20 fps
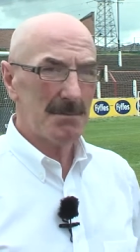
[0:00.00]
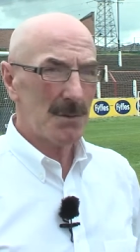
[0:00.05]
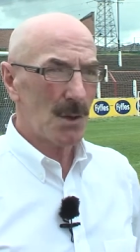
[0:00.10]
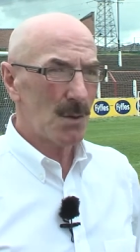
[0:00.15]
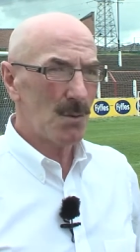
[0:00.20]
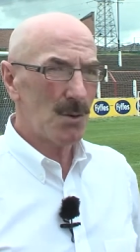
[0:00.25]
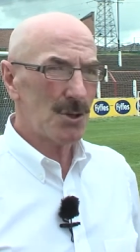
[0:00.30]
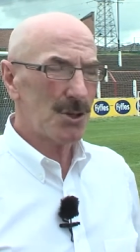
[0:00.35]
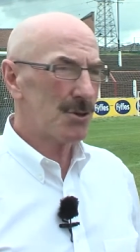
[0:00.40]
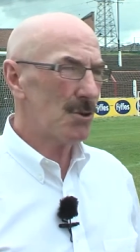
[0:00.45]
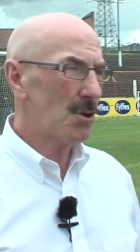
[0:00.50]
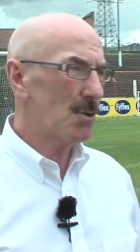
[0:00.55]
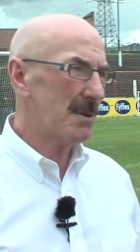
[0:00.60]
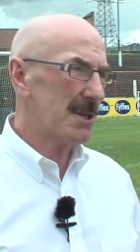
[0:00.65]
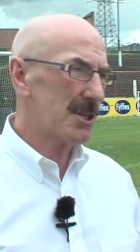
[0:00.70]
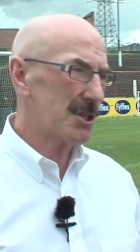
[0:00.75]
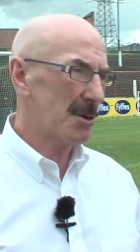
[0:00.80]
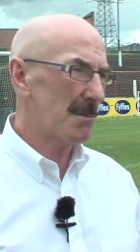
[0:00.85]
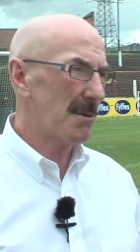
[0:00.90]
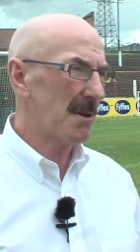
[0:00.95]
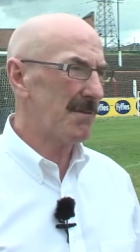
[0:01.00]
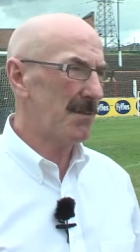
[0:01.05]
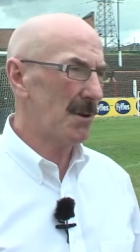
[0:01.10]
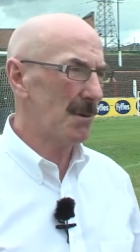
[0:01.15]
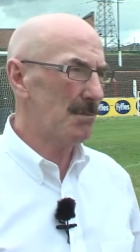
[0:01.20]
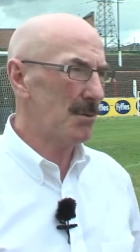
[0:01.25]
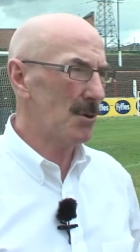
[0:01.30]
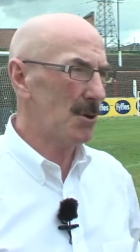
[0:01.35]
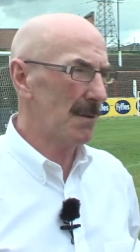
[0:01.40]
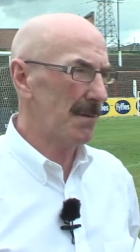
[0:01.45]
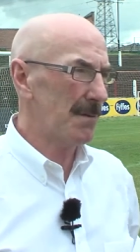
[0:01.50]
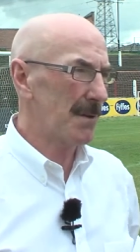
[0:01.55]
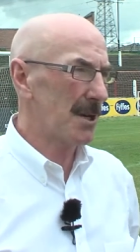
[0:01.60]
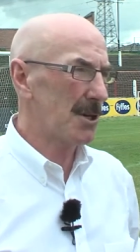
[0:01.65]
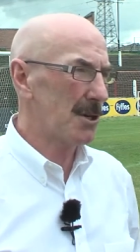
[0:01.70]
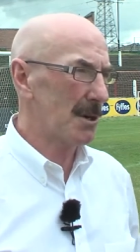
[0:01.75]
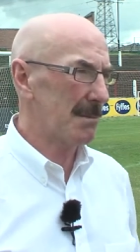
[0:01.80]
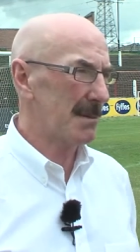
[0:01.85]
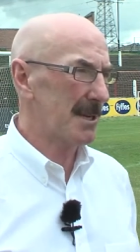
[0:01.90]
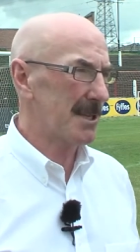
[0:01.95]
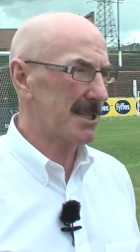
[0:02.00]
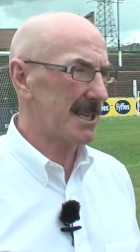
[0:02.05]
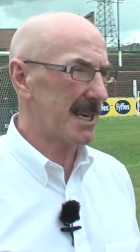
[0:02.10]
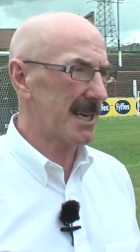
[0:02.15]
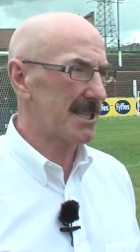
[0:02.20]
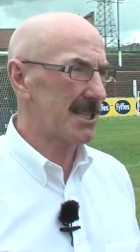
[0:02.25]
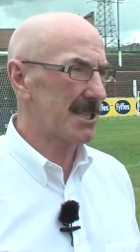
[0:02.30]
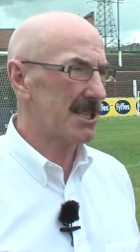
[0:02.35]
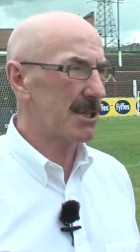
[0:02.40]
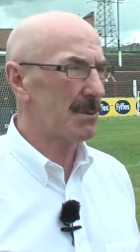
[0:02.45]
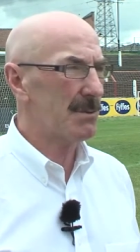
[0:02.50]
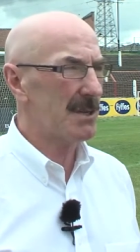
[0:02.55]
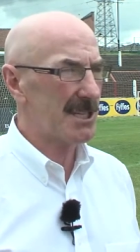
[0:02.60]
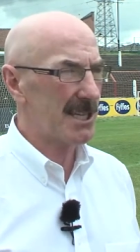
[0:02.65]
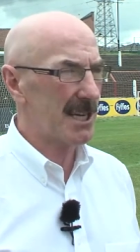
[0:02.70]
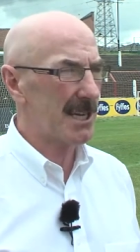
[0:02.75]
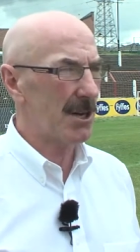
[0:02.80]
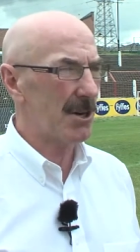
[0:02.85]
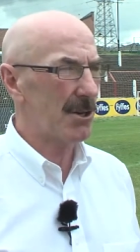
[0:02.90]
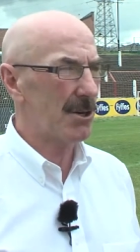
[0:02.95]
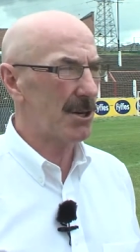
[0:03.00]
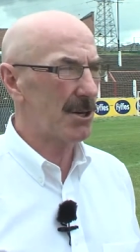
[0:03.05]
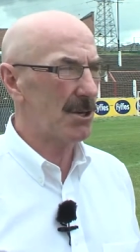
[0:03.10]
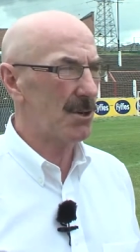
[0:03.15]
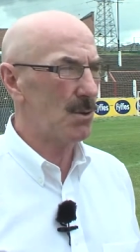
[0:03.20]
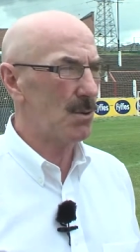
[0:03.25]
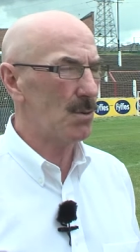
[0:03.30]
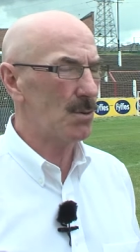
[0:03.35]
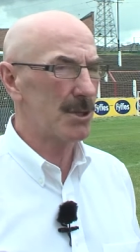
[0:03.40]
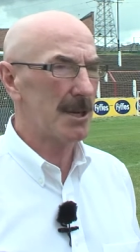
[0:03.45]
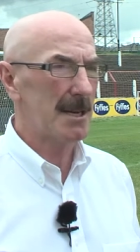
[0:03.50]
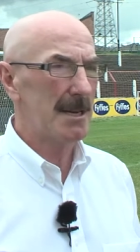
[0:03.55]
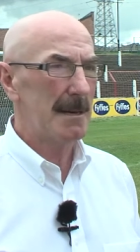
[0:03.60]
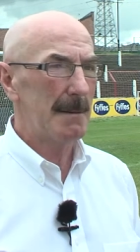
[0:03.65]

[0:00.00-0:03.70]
What's wrong with summer football for a couple of seasons? Do we see how it goes?